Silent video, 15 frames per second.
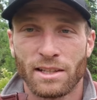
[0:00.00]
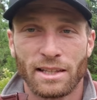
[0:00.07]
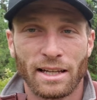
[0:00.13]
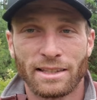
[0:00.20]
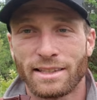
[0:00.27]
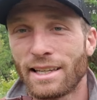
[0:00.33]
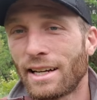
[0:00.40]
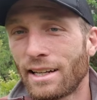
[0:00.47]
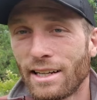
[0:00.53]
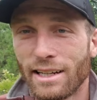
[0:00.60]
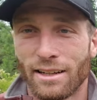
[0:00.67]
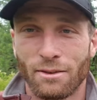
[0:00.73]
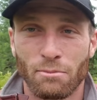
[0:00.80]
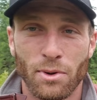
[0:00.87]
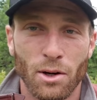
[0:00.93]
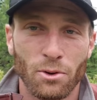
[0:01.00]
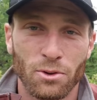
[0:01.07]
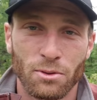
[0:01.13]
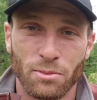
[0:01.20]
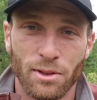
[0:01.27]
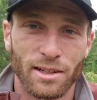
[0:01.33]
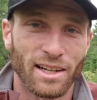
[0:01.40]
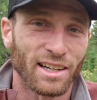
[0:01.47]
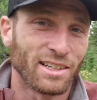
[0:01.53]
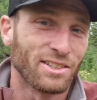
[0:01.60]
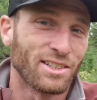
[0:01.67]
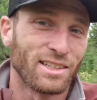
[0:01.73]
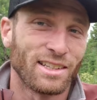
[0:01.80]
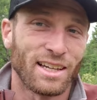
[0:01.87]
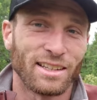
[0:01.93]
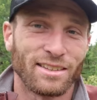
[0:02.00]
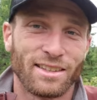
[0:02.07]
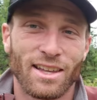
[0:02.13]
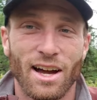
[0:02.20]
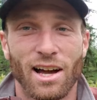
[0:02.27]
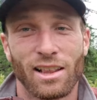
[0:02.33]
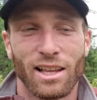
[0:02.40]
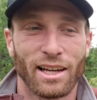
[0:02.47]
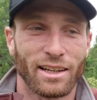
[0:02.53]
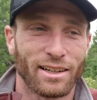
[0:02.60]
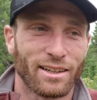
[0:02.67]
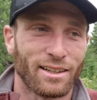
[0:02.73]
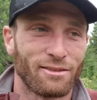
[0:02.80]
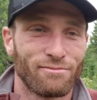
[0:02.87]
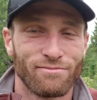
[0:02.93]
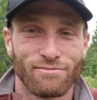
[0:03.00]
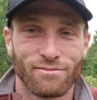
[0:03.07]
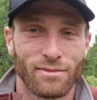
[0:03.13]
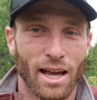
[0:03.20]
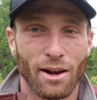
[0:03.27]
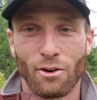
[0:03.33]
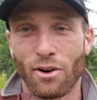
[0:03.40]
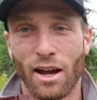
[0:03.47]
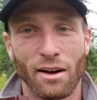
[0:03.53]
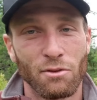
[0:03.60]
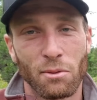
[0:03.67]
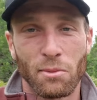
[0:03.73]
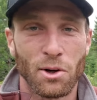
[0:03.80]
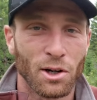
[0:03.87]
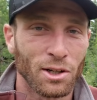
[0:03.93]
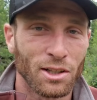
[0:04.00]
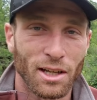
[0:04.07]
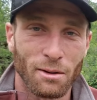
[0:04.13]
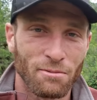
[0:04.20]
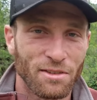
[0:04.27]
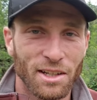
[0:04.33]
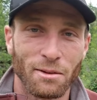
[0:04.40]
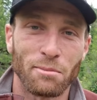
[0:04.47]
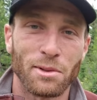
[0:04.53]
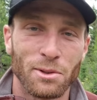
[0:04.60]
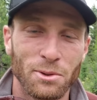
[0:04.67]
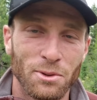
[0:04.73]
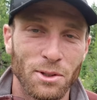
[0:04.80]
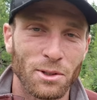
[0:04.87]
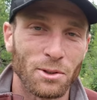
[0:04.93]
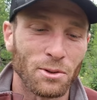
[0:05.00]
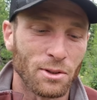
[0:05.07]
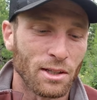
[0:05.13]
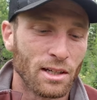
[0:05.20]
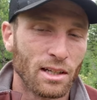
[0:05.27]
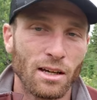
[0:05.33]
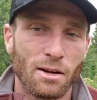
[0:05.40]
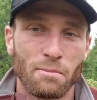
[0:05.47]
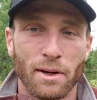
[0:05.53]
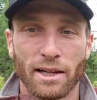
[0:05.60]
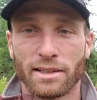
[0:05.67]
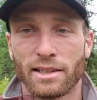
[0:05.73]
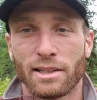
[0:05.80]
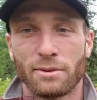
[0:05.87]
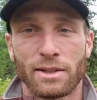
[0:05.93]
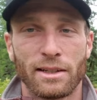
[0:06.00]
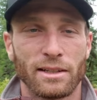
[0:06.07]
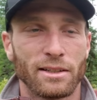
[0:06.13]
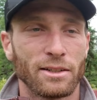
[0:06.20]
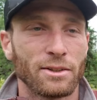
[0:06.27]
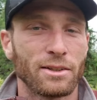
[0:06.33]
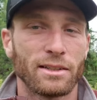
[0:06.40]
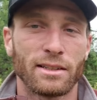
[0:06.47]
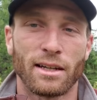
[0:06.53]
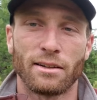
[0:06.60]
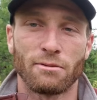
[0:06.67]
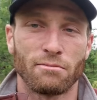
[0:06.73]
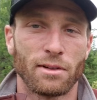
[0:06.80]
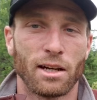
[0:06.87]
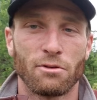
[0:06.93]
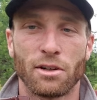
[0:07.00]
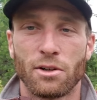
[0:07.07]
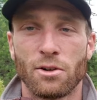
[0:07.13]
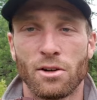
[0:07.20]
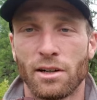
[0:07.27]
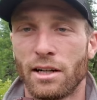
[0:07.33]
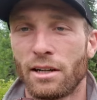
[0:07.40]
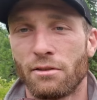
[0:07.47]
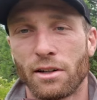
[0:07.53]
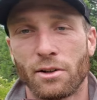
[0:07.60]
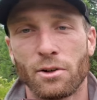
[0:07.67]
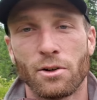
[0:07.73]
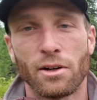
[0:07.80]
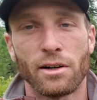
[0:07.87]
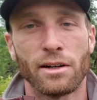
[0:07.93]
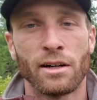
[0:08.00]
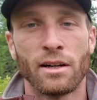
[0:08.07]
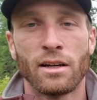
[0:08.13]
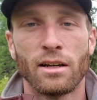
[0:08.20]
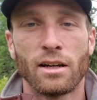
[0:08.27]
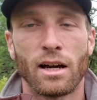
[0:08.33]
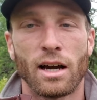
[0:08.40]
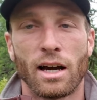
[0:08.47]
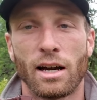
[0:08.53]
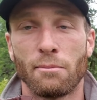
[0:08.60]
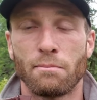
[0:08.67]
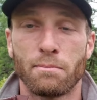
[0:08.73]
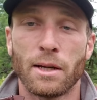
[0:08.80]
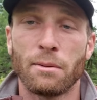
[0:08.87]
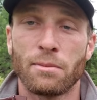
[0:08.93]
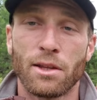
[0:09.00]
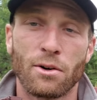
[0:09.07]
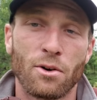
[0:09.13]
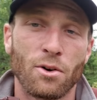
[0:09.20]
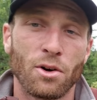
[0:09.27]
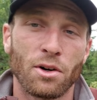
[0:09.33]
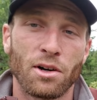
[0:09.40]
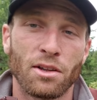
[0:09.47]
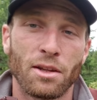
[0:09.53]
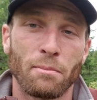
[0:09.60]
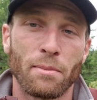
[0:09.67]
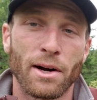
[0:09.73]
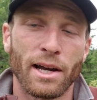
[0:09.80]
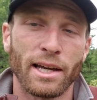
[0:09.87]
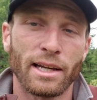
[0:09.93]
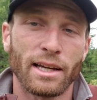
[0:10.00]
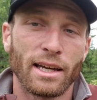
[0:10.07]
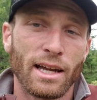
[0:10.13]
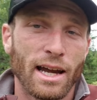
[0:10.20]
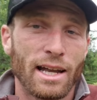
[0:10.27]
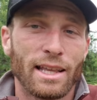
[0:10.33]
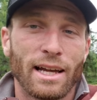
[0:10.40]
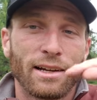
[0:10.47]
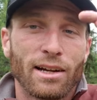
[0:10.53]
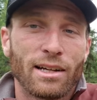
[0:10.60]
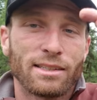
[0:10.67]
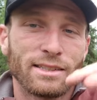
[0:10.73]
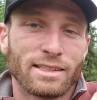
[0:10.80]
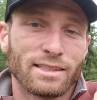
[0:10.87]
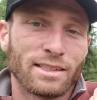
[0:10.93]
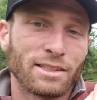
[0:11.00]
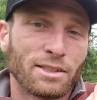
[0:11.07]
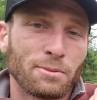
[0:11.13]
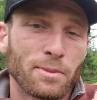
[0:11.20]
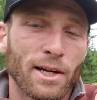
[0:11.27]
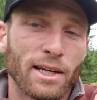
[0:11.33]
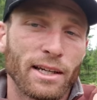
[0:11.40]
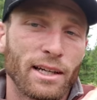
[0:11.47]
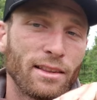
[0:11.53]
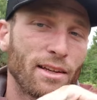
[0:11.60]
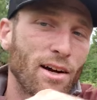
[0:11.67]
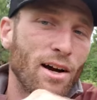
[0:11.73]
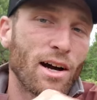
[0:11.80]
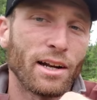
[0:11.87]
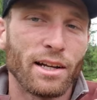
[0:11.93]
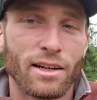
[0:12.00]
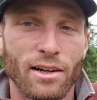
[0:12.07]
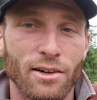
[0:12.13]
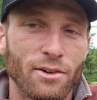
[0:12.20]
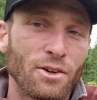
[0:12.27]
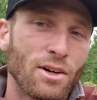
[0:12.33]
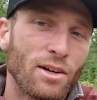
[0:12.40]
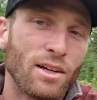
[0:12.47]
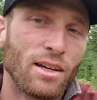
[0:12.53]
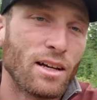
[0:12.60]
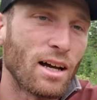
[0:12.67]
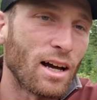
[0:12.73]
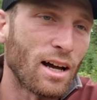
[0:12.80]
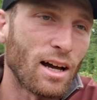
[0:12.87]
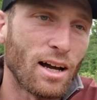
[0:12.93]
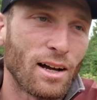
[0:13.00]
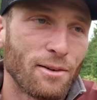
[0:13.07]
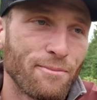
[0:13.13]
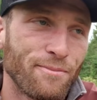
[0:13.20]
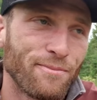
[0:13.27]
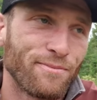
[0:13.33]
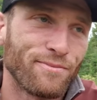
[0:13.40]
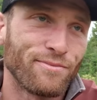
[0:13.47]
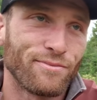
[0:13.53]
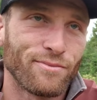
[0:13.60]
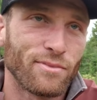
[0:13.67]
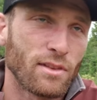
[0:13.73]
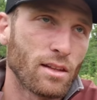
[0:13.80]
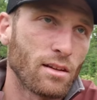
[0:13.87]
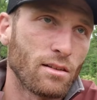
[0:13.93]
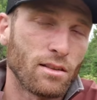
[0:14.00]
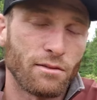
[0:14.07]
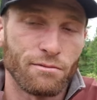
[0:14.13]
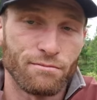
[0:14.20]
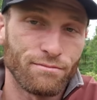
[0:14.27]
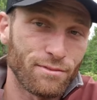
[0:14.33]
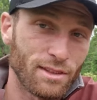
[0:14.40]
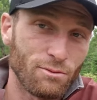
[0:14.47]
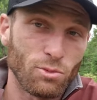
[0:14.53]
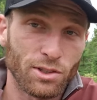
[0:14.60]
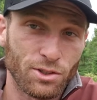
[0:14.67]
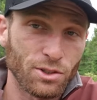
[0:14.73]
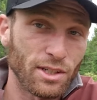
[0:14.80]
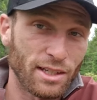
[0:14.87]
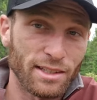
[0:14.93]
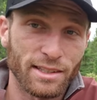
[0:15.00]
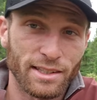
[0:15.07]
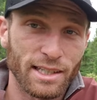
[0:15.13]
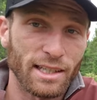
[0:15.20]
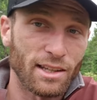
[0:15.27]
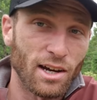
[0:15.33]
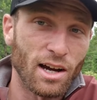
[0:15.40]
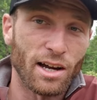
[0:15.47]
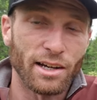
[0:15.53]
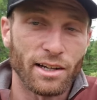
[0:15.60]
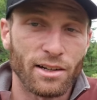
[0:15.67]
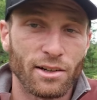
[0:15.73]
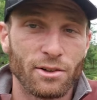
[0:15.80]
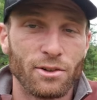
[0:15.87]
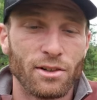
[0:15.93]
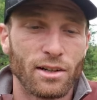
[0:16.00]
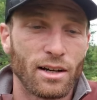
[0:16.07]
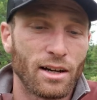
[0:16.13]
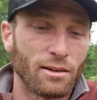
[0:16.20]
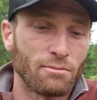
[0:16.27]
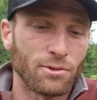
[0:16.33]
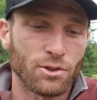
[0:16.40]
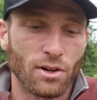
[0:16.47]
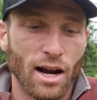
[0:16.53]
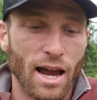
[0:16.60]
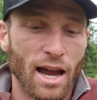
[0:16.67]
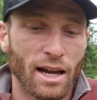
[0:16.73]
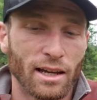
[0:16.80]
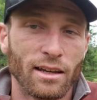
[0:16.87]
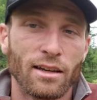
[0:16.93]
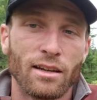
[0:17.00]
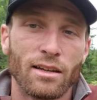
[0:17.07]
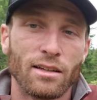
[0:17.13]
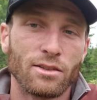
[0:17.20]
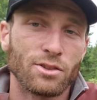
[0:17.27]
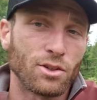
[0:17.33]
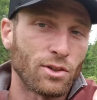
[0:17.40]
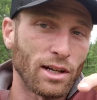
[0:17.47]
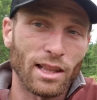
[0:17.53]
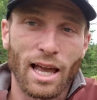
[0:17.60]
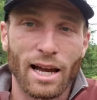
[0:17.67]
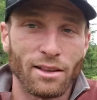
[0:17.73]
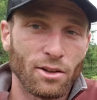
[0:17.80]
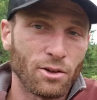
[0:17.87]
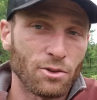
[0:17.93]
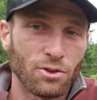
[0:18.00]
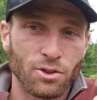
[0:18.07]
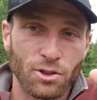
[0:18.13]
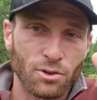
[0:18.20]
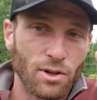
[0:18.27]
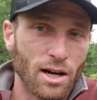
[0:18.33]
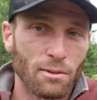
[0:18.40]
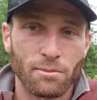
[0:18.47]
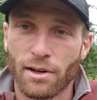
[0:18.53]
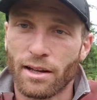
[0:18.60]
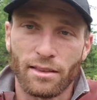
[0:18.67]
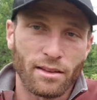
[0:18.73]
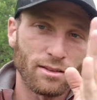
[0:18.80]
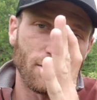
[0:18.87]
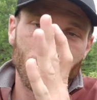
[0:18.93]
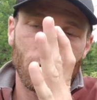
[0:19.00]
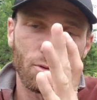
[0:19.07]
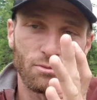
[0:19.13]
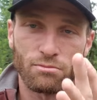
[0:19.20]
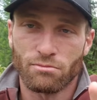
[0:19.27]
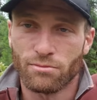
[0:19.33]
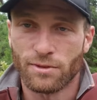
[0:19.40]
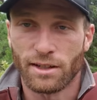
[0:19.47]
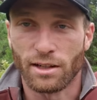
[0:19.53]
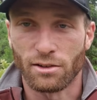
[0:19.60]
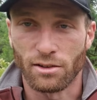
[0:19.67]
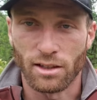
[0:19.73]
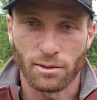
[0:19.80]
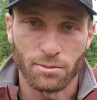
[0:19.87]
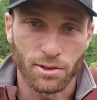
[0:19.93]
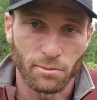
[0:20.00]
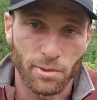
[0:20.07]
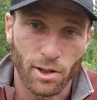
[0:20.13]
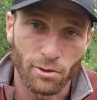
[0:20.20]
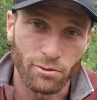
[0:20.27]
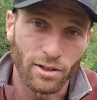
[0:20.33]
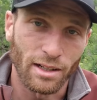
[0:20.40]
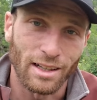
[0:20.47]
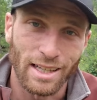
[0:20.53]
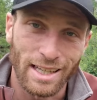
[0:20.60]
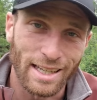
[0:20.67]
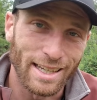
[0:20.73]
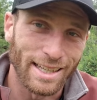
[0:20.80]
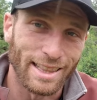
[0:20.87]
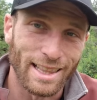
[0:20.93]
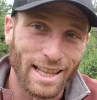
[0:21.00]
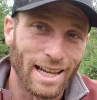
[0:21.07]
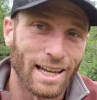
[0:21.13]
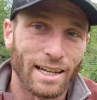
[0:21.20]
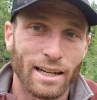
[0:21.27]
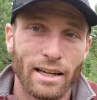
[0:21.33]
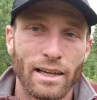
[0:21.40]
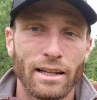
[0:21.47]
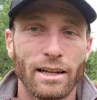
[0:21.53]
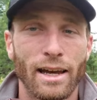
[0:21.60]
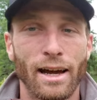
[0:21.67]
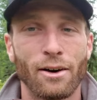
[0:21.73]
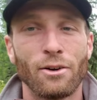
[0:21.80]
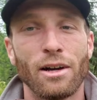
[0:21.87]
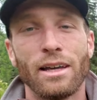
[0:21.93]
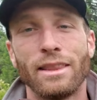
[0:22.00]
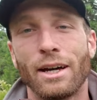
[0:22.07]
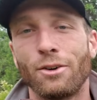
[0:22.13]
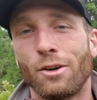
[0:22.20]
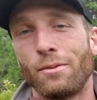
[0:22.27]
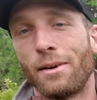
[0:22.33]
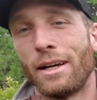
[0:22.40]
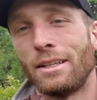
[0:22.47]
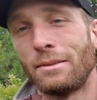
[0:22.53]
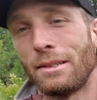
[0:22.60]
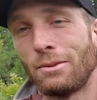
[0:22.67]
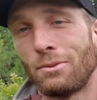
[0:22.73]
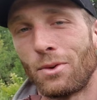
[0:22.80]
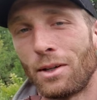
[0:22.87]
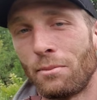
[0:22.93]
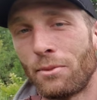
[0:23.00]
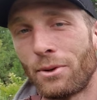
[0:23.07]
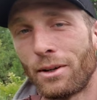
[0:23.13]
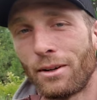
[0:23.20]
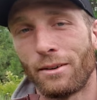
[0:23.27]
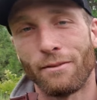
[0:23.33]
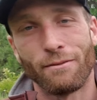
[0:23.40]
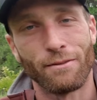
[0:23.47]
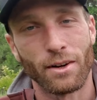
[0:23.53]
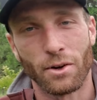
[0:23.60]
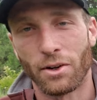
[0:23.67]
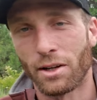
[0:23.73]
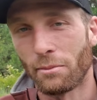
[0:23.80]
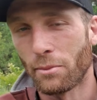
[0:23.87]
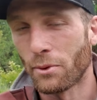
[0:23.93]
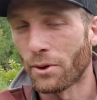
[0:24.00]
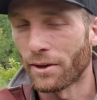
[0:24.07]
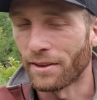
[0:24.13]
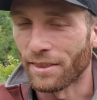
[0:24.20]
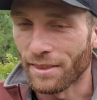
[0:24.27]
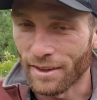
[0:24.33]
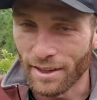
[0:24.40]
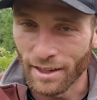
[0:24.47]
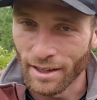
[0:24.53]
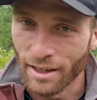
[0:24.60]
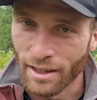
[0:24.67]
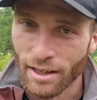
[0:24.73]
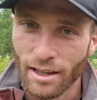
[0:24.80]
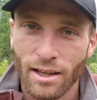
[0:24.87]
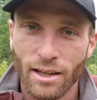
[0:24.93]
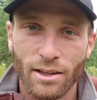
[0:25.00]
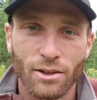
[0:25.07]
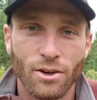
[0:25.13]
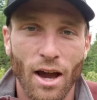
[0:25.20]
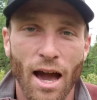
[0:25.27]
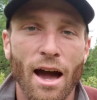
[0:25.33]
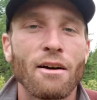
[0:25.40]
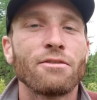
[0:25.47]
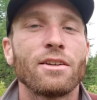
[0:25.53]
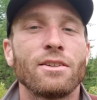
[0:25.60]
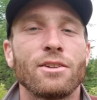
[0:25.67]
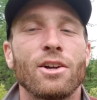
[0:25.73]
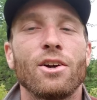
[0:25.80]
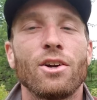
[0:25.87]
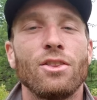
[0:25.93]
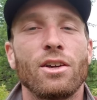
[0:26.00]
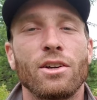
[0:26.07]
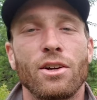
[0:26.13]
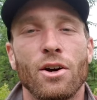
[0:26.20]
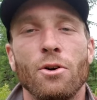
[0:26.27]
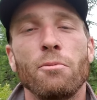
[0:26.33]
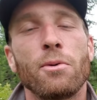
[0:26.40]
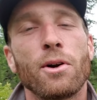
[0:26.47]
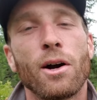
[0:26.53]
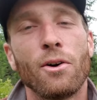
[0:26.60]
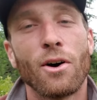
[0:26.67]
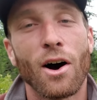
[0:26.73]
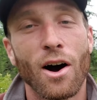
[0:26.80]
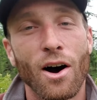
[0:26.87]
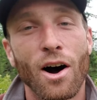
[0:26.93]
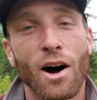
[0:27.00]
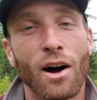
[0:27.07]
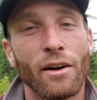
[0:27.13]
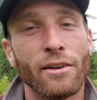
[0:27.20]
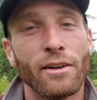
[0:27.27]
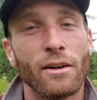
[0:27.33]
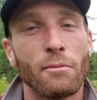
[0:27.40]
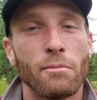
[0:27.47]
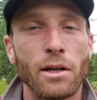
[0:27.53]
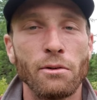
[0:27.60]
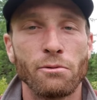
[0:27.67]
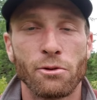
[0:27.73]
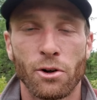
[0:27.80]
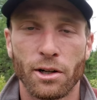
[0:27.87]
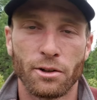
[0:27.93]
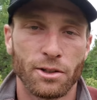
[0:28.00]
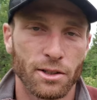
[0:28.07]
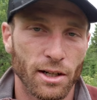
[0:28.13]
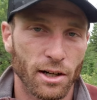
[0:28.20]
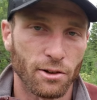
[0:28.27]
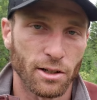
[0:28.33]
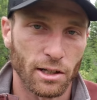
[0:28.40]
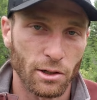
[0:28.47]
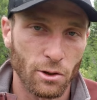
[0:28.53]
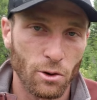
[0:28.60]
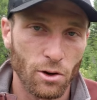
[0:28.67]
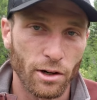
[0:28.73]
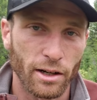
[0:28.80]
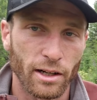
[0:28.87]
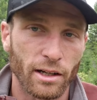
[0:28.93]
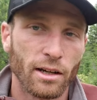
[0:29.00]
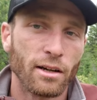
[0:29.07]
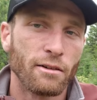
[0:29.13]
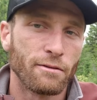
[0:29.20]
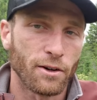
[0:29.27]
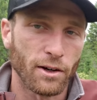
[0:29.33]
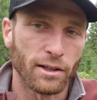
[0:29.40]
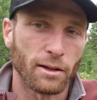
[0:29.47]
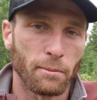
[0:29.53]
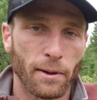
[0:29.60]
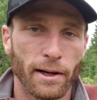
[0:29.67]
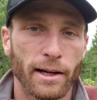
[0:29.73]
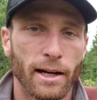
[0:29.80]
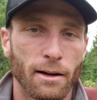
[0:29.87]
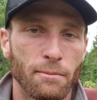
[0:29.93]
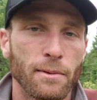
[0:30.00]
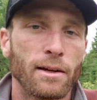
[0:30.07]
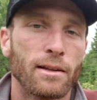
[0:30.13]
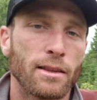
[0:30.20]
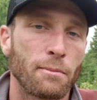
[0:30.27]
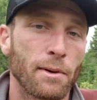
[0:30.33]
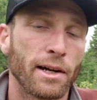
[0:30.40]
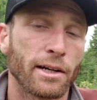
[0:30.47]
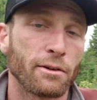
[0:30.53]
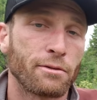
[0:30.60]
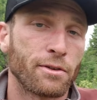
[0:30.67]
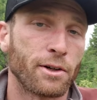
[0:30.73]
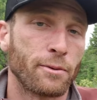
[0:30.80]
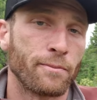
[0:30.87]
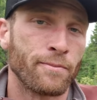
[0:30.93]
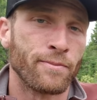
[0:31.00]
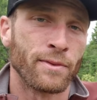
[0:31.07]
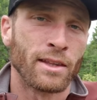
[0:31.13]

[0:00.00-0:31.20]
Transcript: That's done in post-production, that's not like a, I don't have them hooked up via Bluetooth. Basically what I'll do is I'll hit record, hit record, uh, beep the horn on the bike, and that causes a little spike in the audio, uh, the, what you can see, the audio um, track. So I line those two up and the two video clips are perfectly in line. Now, that reminds me one more very important thing. You have to turn the GoPro on before you start recording for it to pick up the microphone.